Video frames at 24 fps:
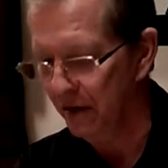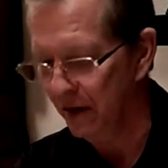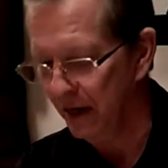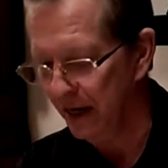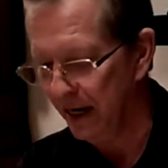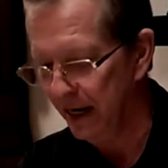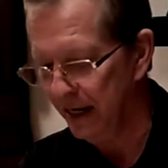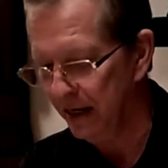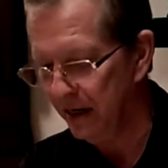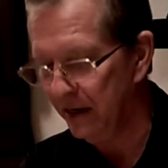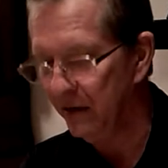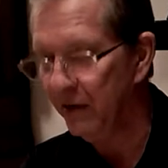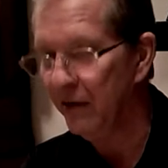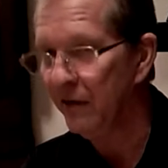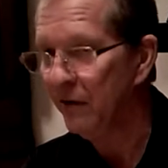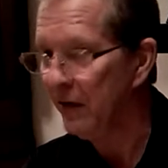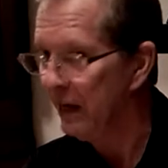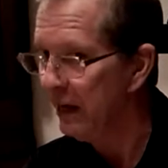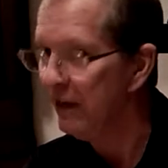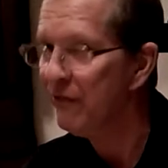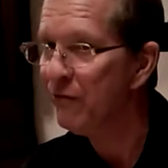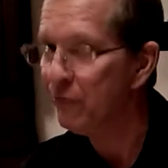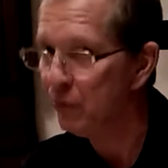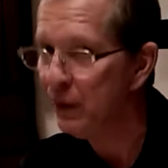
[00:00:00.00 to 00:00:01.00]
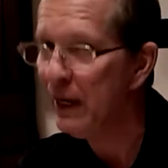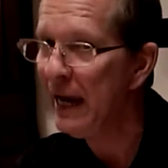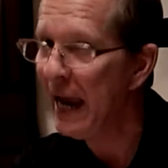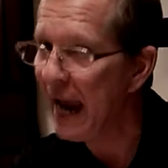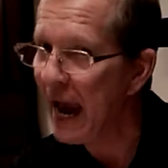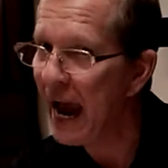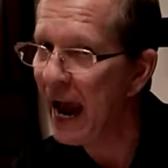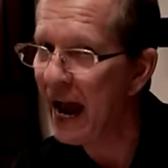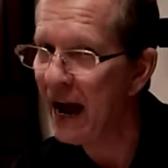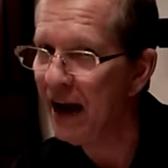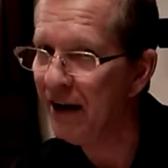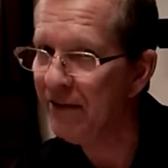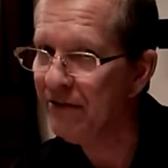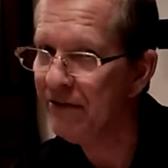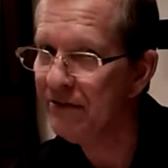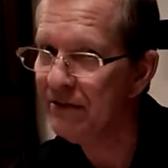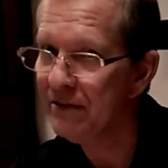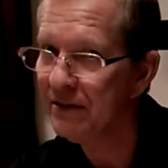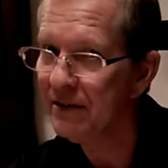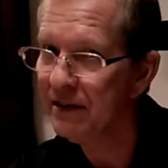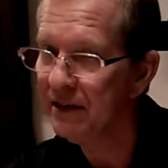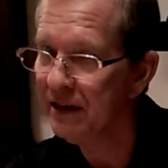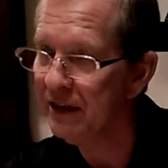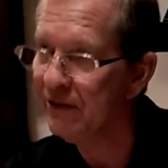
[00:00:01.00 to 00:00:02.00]
all right? Mm-hmm. If we have,
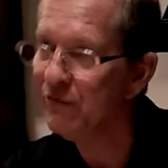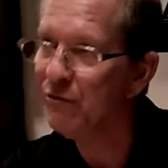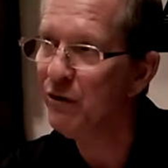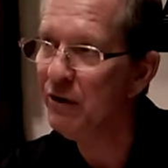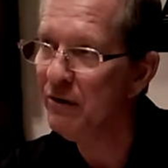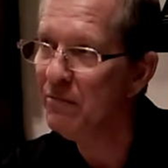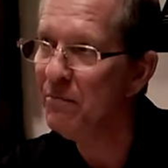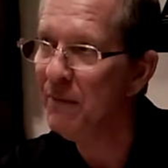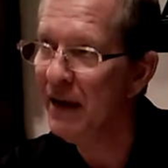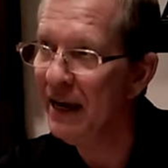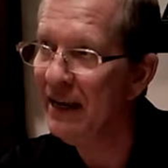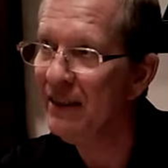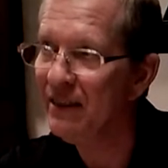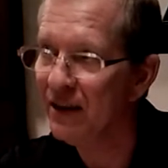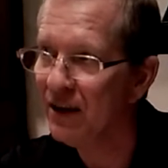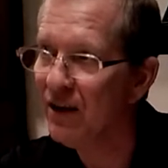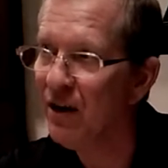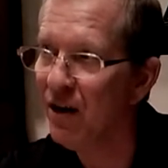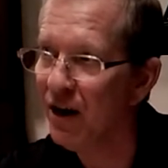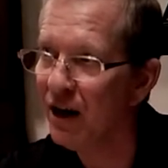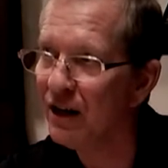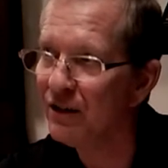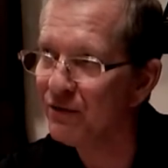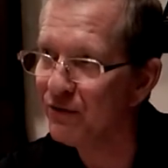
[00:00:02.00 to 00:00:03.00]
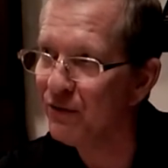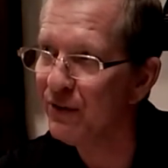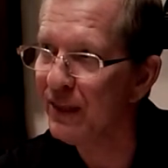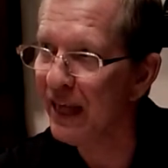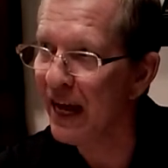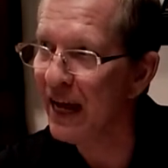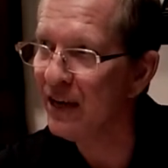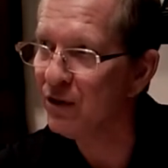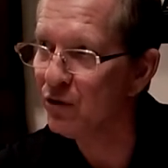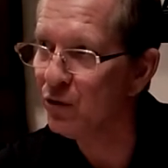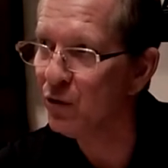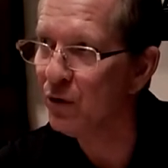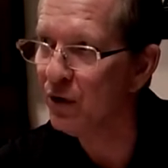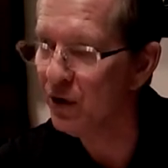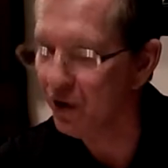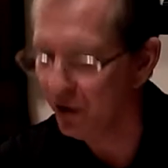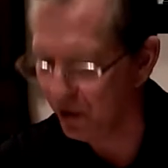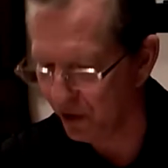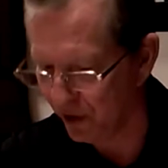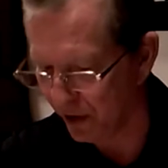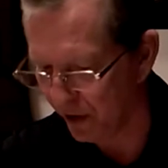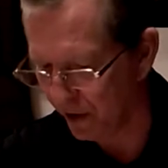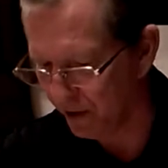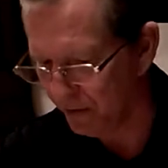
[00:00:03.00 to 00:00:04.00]
if we've made the cause for that to
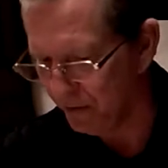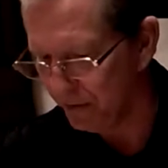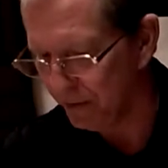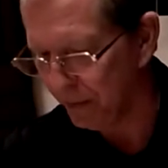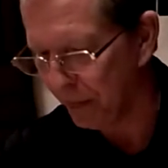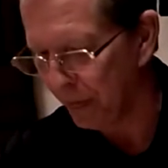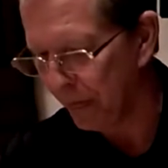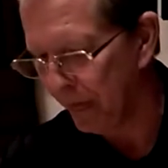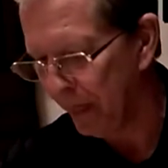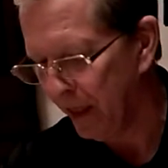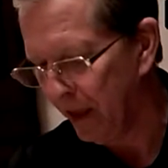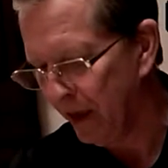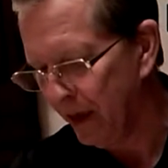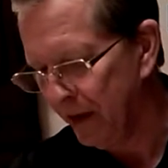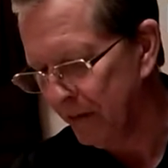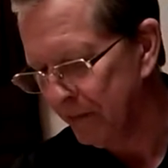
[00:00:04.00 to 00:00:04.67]
occur, mm-hmm